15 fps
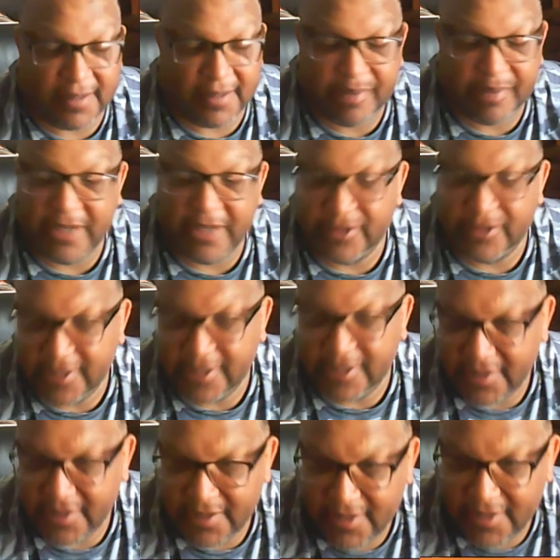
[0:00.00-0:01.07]
penalty,
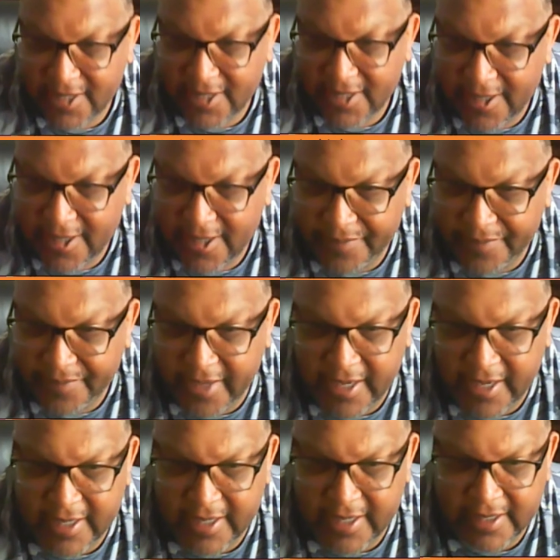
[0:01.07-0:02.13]

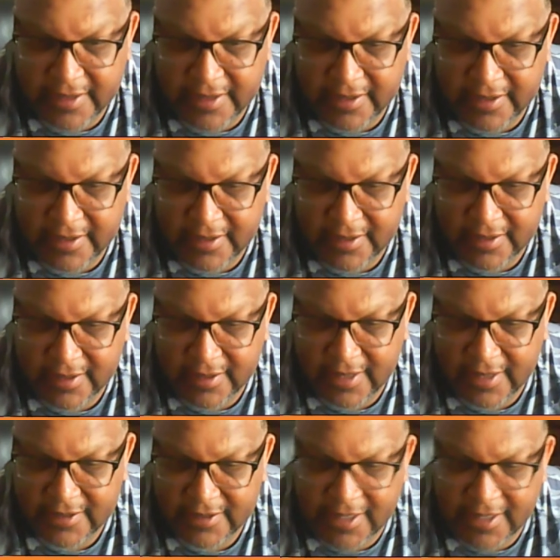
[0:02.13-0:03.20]
and they
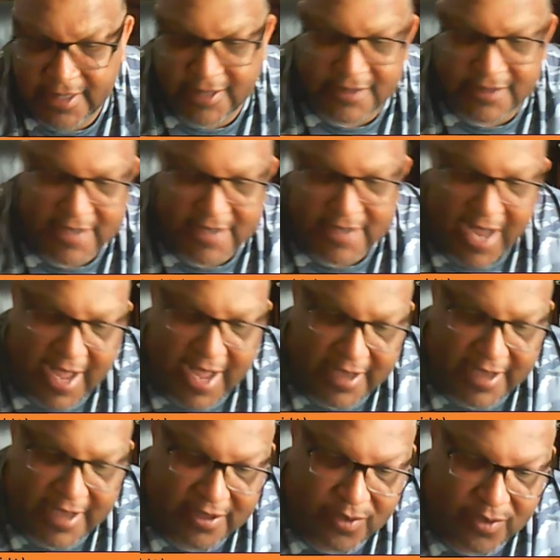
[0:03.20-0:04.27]
said it's not
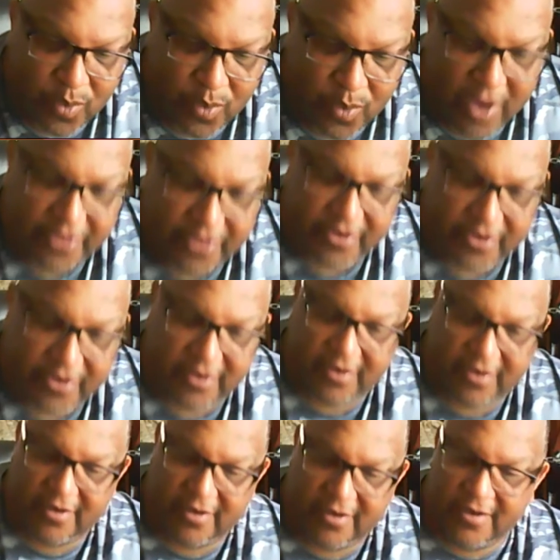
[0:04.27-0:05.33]
whether
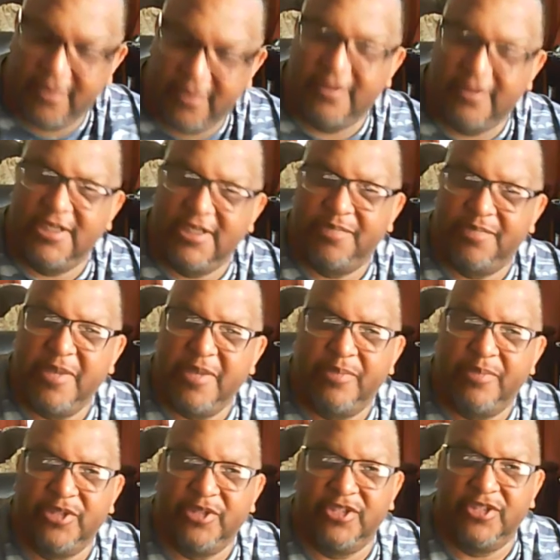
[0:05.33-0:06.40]
these people
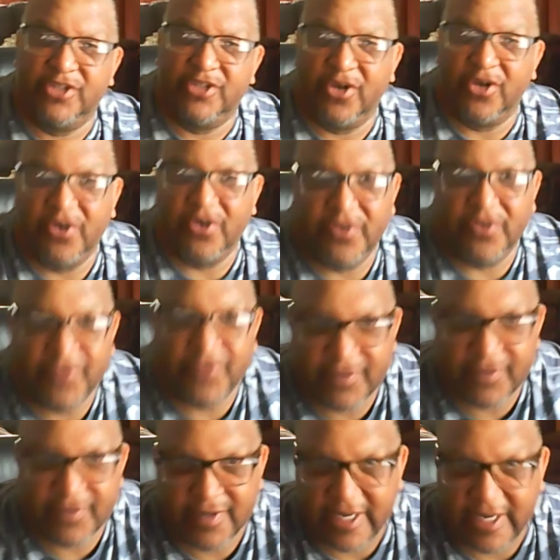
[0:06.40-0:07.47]
deserve
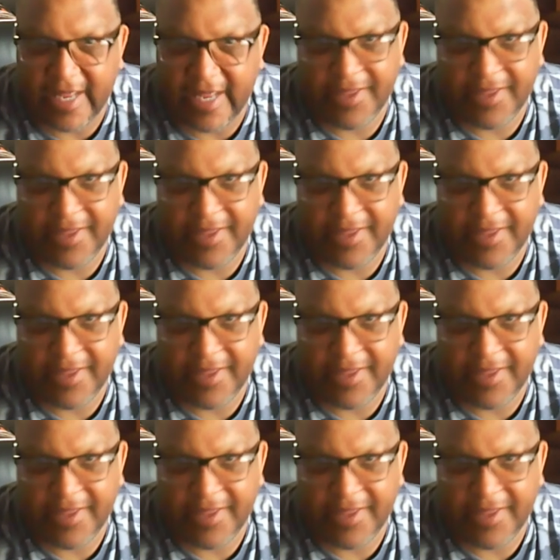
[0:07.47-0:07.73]
death.